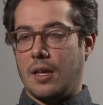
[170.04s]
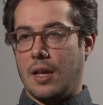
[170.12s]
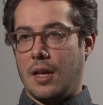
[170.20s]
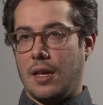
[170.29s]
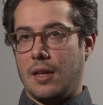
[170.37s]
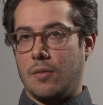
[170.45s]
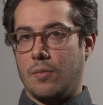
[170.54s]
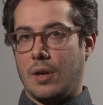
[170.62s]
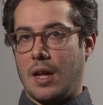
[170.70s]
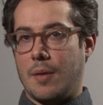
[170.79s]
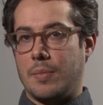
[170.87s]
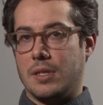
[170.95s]
And what
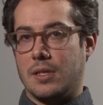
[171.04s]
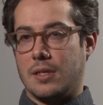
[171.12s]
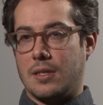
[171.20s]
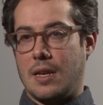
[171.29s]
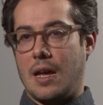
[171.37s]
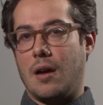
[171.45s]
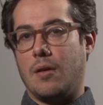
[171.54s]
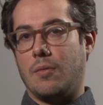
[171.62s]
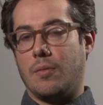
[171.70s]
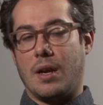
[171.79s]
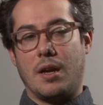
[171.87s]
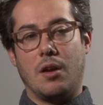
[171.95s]
happens is, now
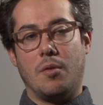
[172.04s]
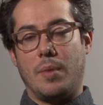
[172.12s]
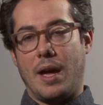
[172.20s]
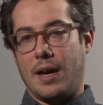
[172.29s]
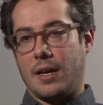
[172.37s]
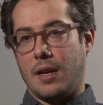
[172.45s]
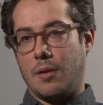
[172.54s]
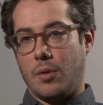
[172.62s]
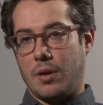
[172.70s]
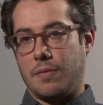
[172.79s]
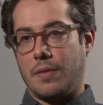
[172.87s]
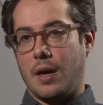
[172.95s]
when I go back and I
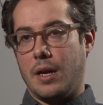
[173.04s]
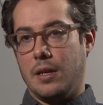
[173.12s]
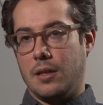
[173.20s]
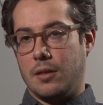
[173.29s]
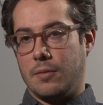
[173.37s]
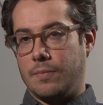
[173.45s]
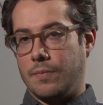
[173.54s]
want to find